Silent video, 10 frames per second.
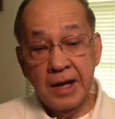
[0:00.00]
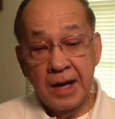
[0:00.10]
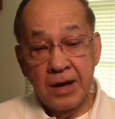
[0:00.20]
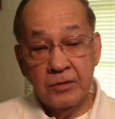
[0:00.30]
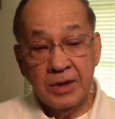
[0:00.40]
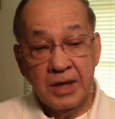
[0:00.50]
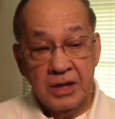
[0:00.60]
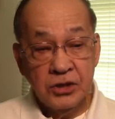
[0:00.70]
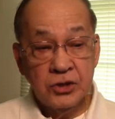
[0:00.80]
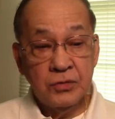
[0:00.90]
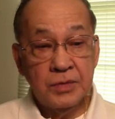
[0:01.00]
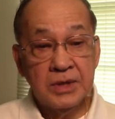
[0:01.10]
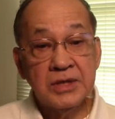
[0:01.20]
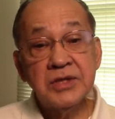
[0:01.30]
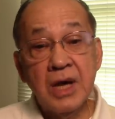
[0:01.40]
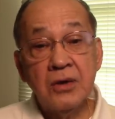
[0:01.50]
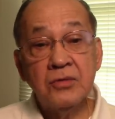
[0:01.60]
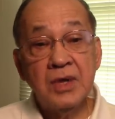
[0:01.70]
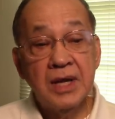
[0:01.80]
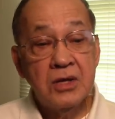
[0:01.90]
Now, the issue is, how
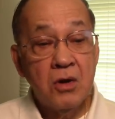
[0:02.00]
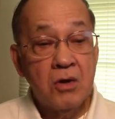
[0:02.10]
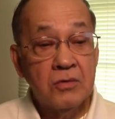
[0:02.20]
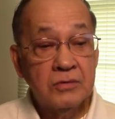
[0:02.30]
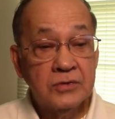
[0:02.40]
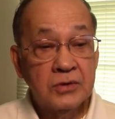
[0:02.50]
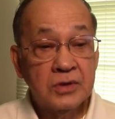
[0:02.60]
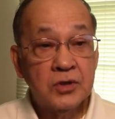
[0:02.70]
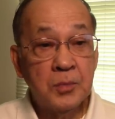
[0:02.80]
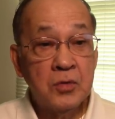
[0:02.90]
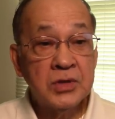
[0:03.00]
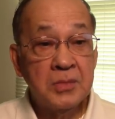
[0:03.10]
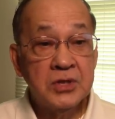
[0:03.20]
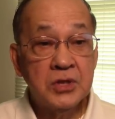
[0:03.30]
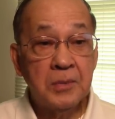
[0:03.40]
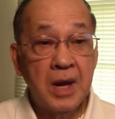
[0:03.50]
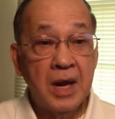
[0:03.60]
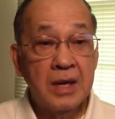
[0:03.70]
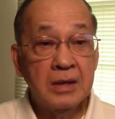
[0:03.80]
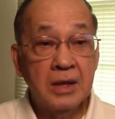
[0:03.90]
do they know? So suppose I'm in
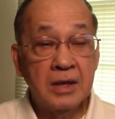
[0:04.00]
Japan.